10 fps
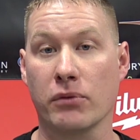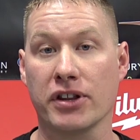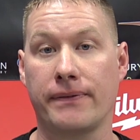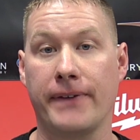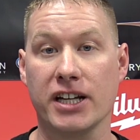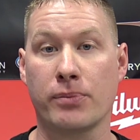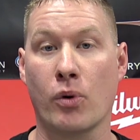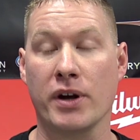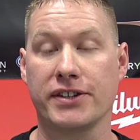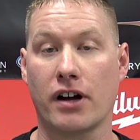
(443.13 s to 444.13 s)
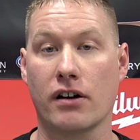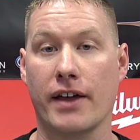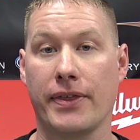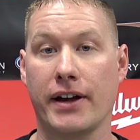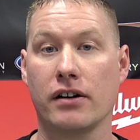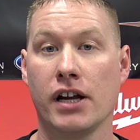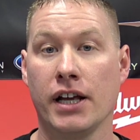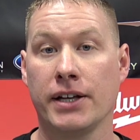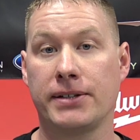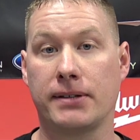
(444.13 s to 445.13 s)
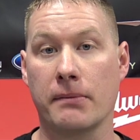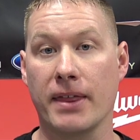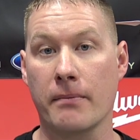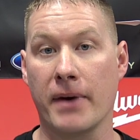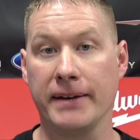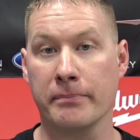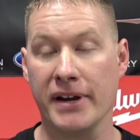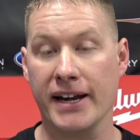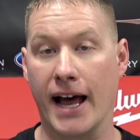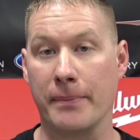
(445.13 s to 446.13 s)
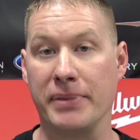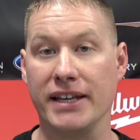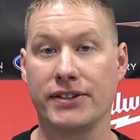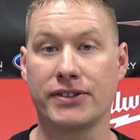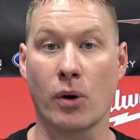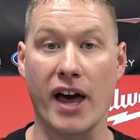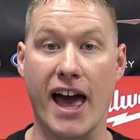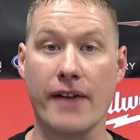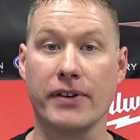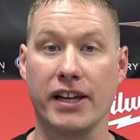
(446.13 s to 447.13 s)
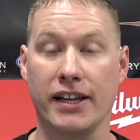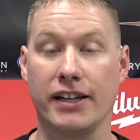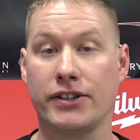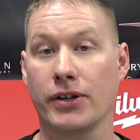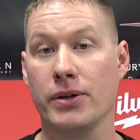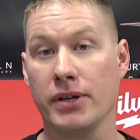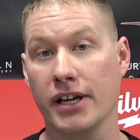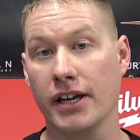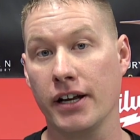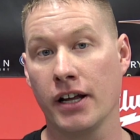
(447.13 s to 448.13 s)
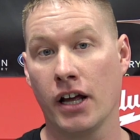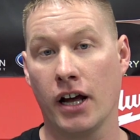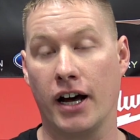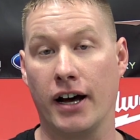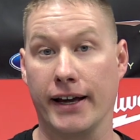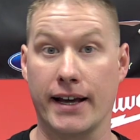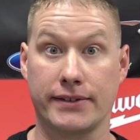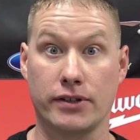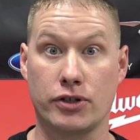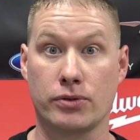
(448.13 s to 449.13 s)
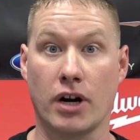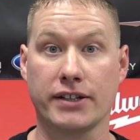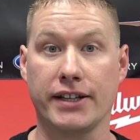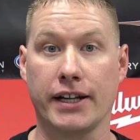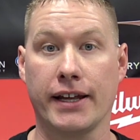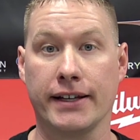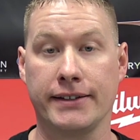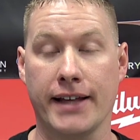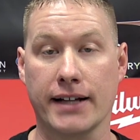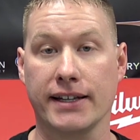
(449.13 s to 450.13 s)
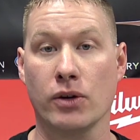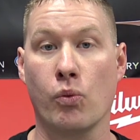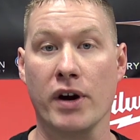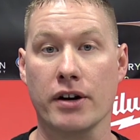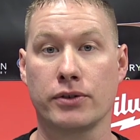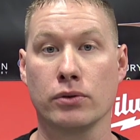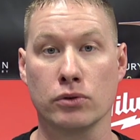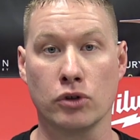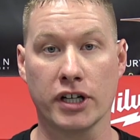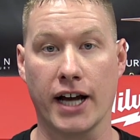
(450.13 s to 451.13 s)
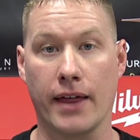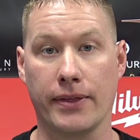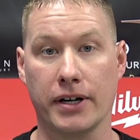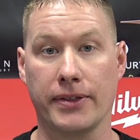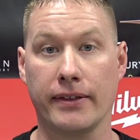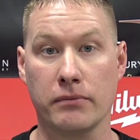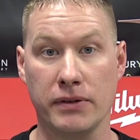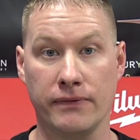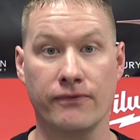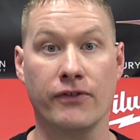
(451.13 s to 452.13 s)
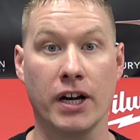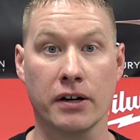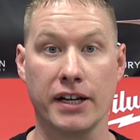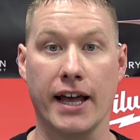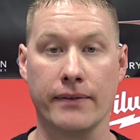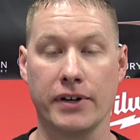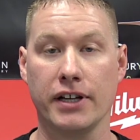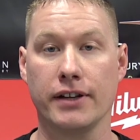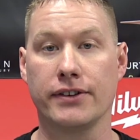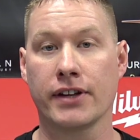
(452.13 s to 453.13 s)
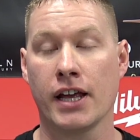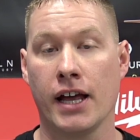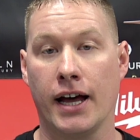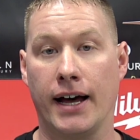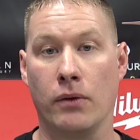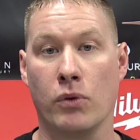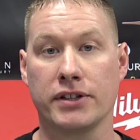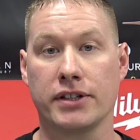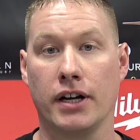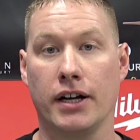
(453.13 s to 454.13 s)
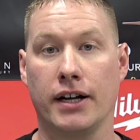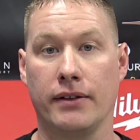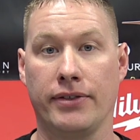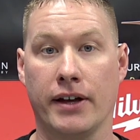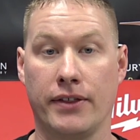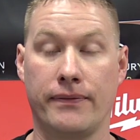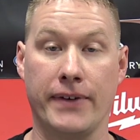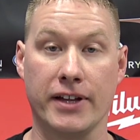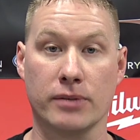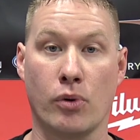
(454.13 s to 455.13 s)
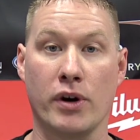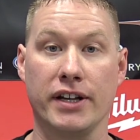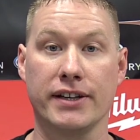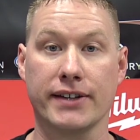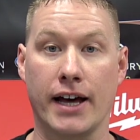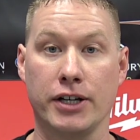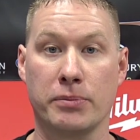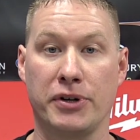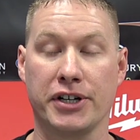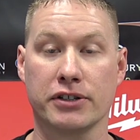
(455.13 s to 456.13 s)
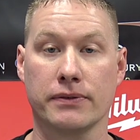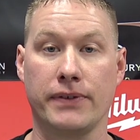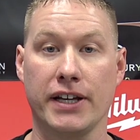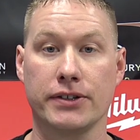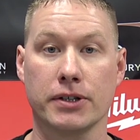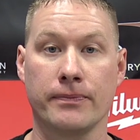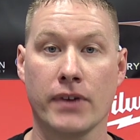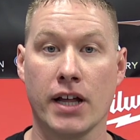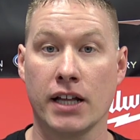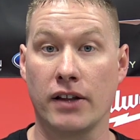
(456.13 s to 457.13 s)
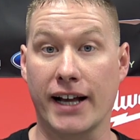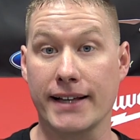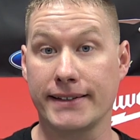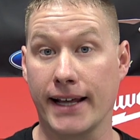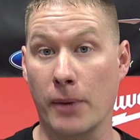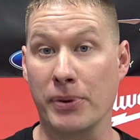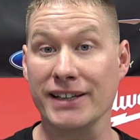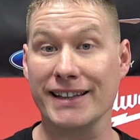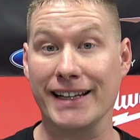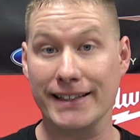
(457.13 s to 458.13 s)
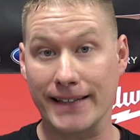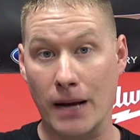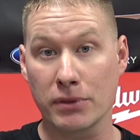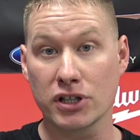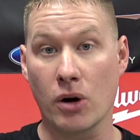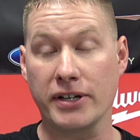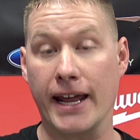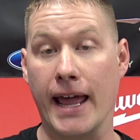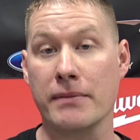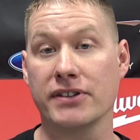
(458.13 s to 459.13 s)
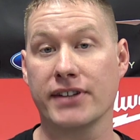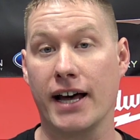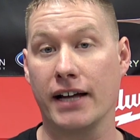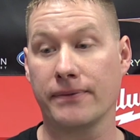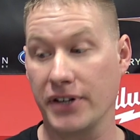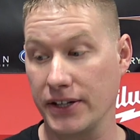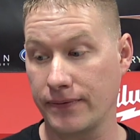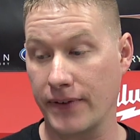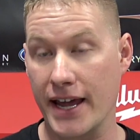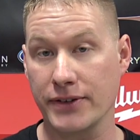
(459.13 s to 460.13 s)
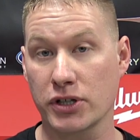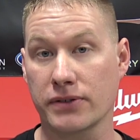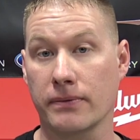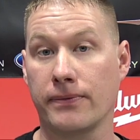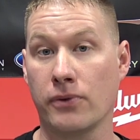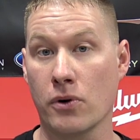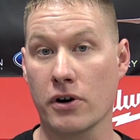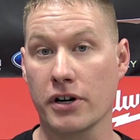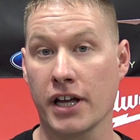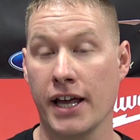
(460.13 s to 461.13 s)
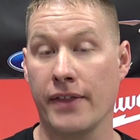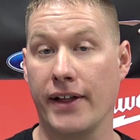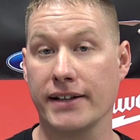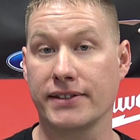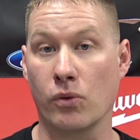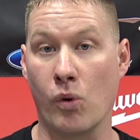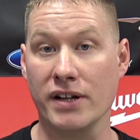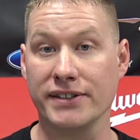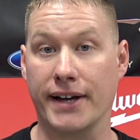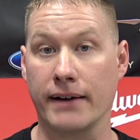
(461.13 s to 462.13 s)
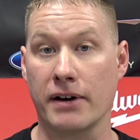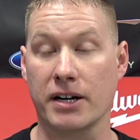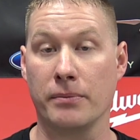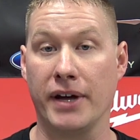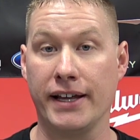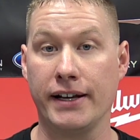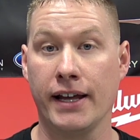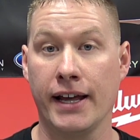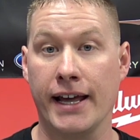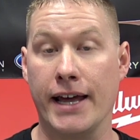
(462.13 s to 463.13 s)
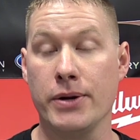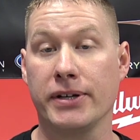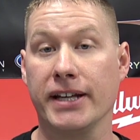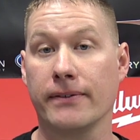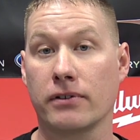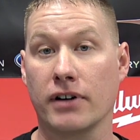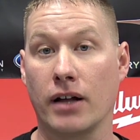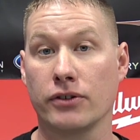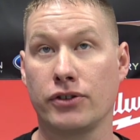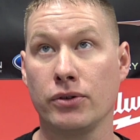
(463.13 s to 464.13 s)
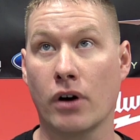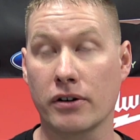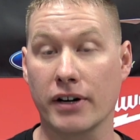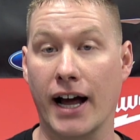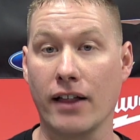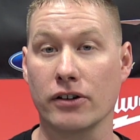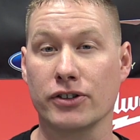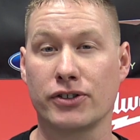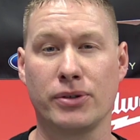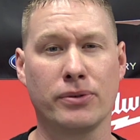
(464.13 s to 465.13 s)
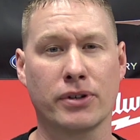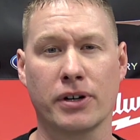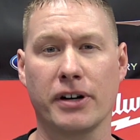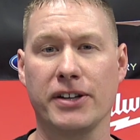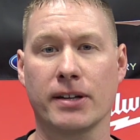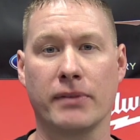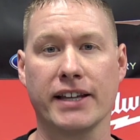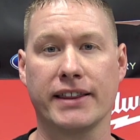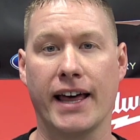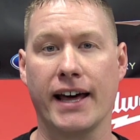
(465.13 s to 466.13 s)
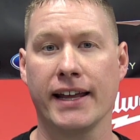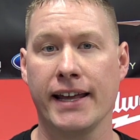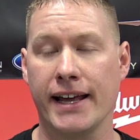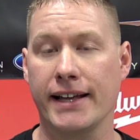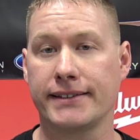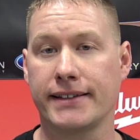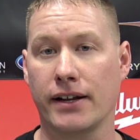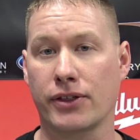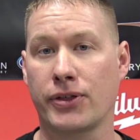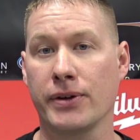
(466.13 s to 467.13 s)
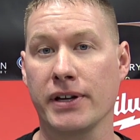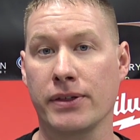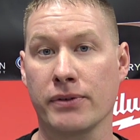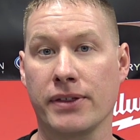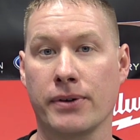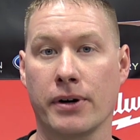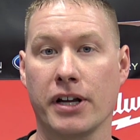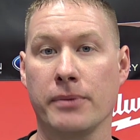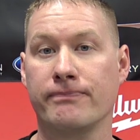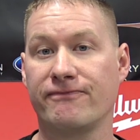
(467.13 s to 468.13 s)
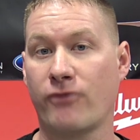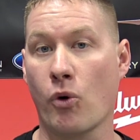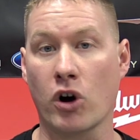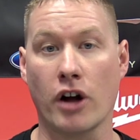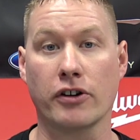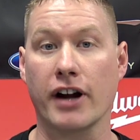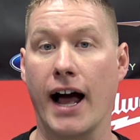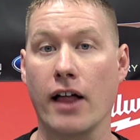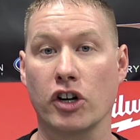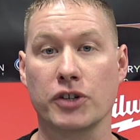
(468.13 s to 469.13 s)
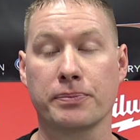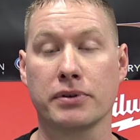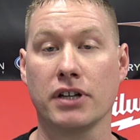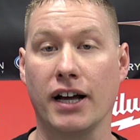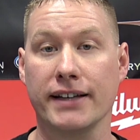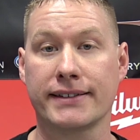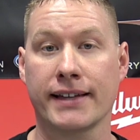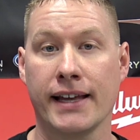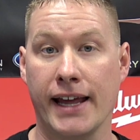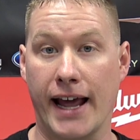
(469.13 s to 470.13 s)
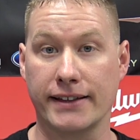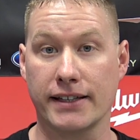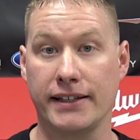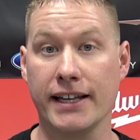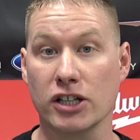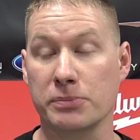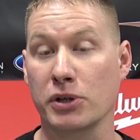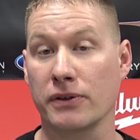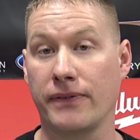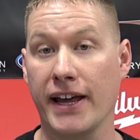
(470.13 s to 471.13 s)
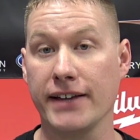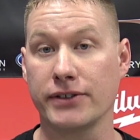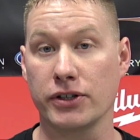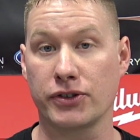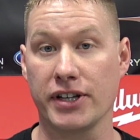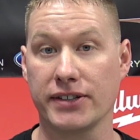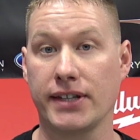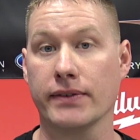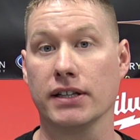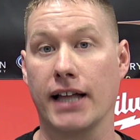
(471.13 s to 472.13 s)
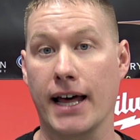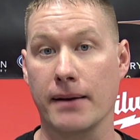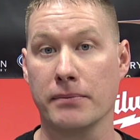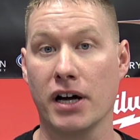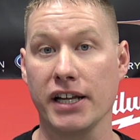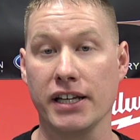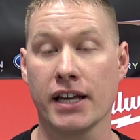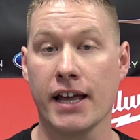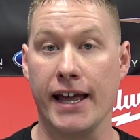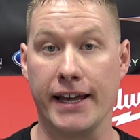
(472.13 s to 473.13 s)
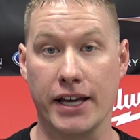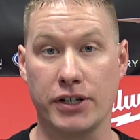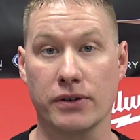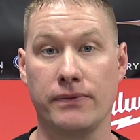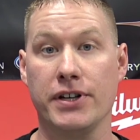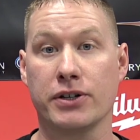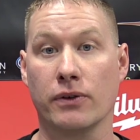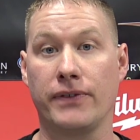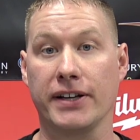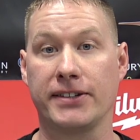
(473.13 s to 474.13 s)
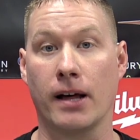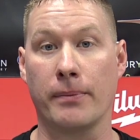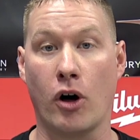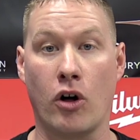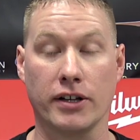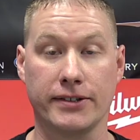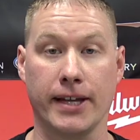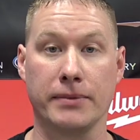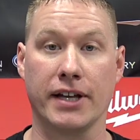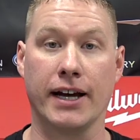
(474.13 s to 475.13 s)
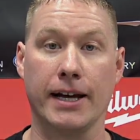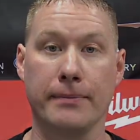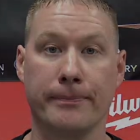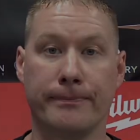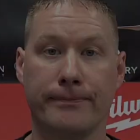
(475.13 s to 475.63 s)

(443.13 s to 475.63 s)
where the failure points are on there. Some of them may not be so evident until you get, uh, I guess, instructed exactly where to look on there. Then they'll be very evident on what the, uh, the, the failure point is on your particular phaser. Like I said, I'll put links down below to Amazon for these phasers from Ford. That's the ones I recommend, and you can get them for around $200, 230 something like that, instead of 3330 $400 plus at the dealer per phaser so you can save a lot of money and get your vehicle fixed up all at the same time.